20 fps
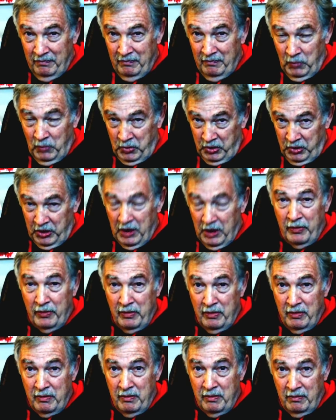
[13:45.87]
was given
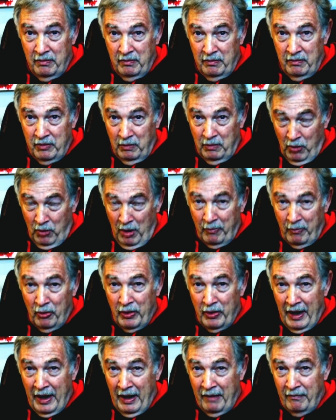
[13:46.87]
to Barbara and
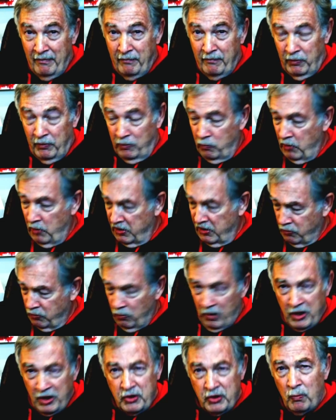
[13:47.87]
I for the
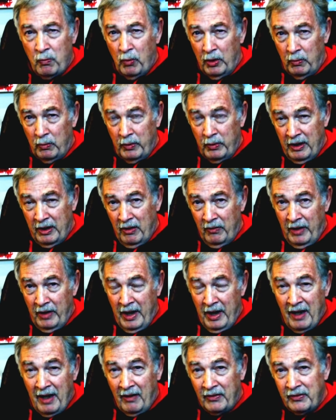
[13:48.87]
restoration work we did on the
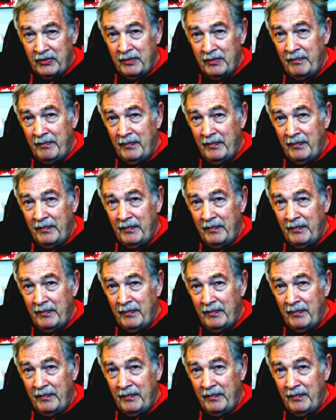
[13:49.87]
house.